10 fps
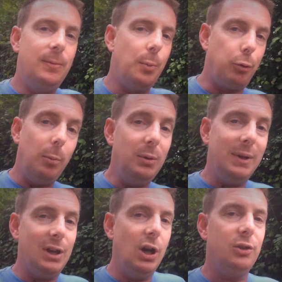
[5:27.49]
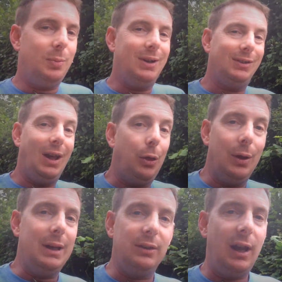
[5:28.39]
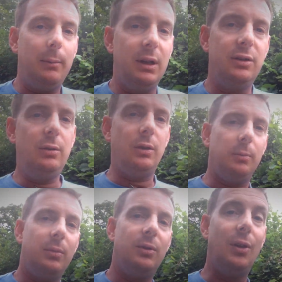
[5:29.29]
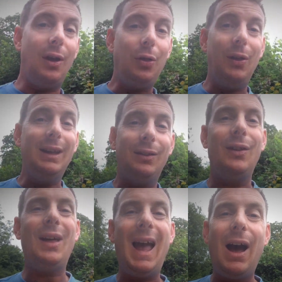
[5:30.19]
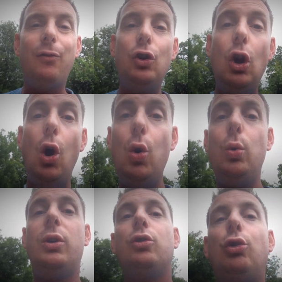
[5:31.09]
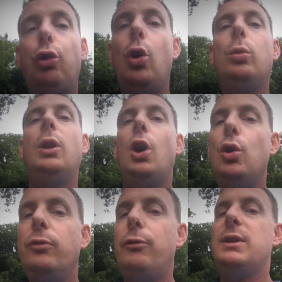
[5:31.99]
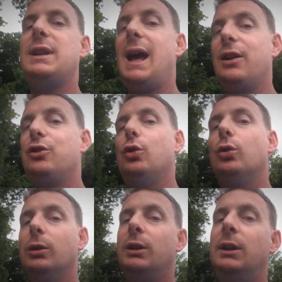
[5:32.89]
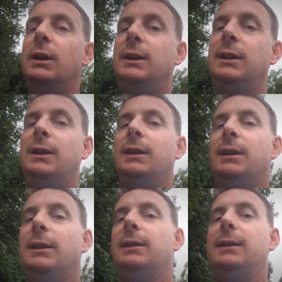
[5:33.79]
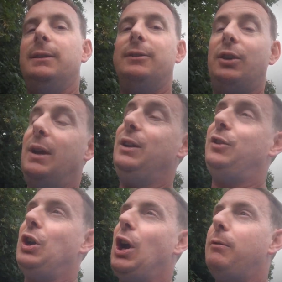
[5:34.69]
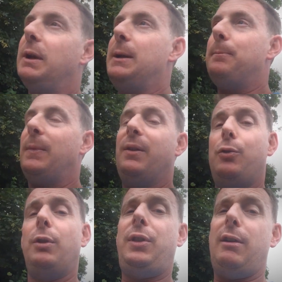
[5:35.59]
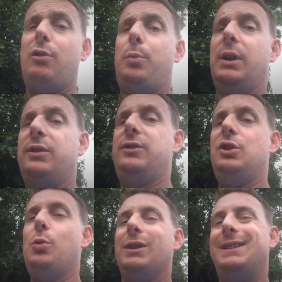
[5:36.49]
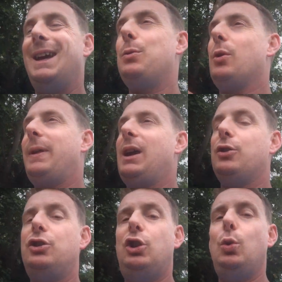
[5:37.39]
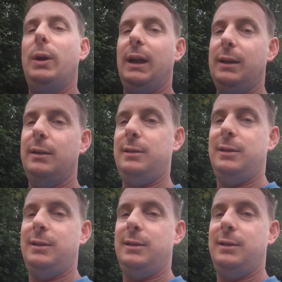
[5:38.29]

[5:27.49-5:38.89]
the problem occurs because they think it's happening to them, that they think that they have no control over it at all. So here's the irony if you're a therapist, you want to take what they are doing